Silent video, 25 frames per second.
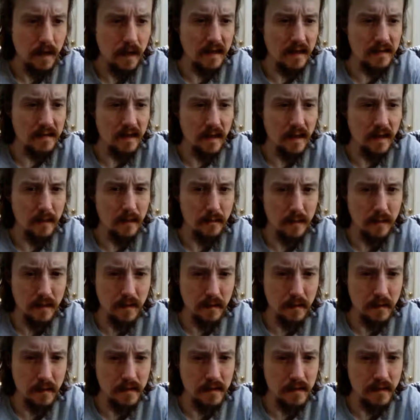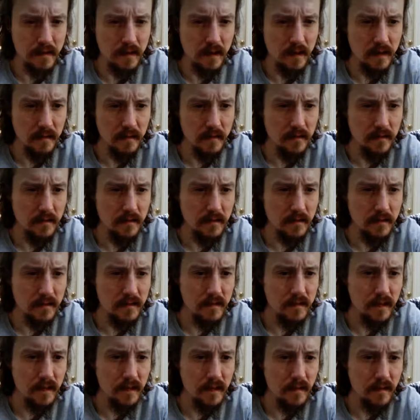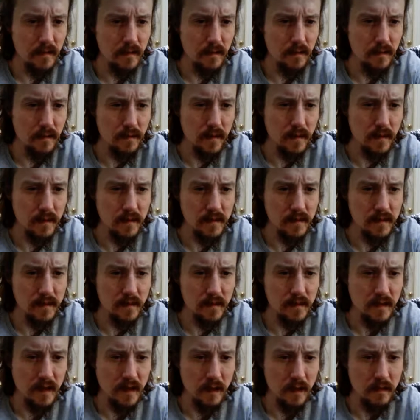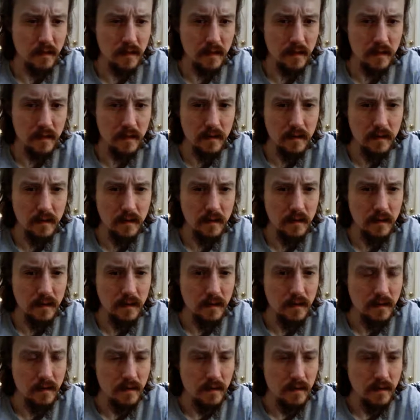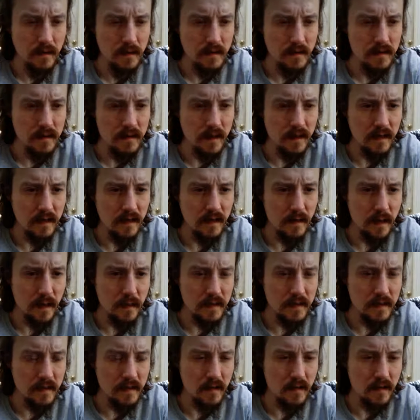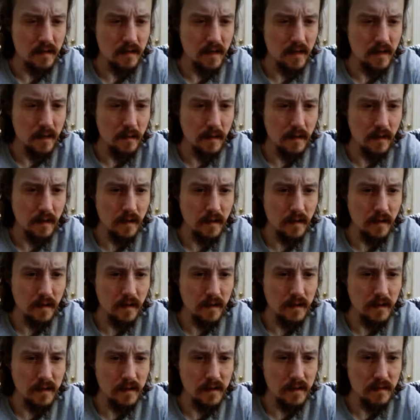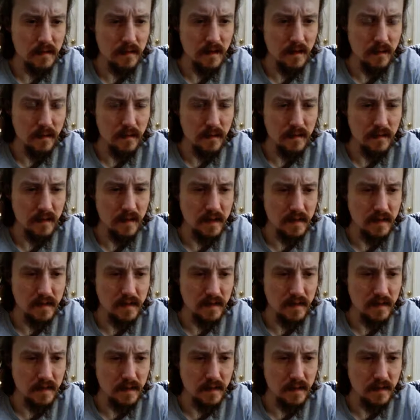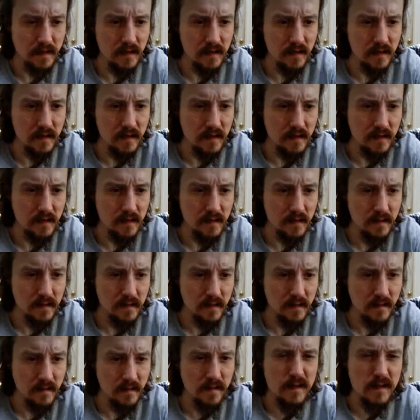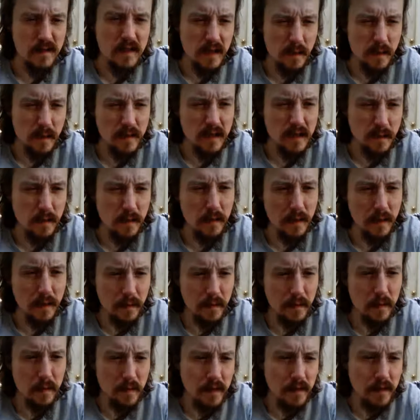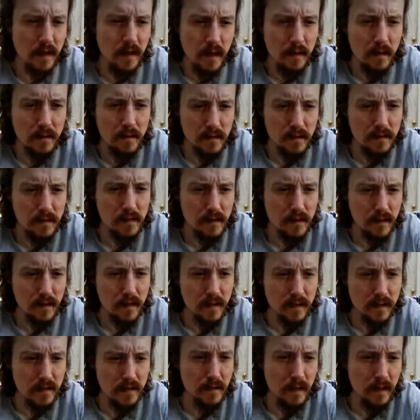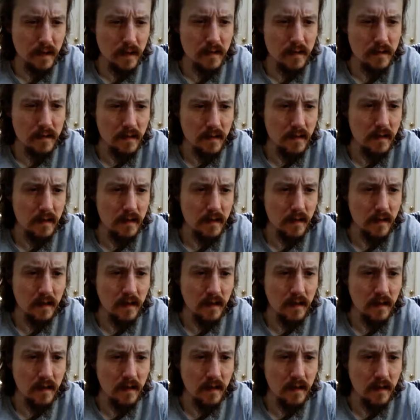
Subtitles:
It's like pretty much, yeah, Satan replaced the top of the Ten Commandments a long time ago, and it pretends to be Jesus for simple people who are dumb. Just trying to explain it to you.